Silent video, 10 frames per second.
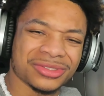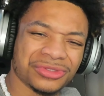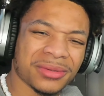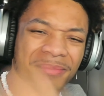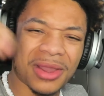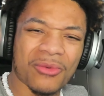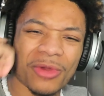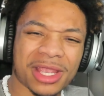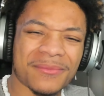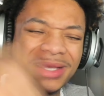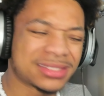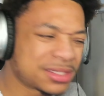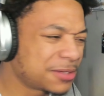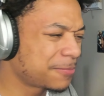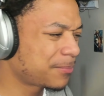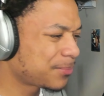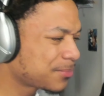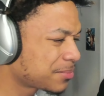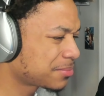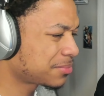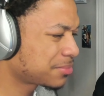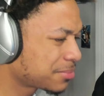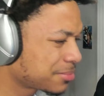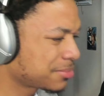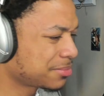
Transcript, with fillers: Dream okay, about I got a lock on the streets.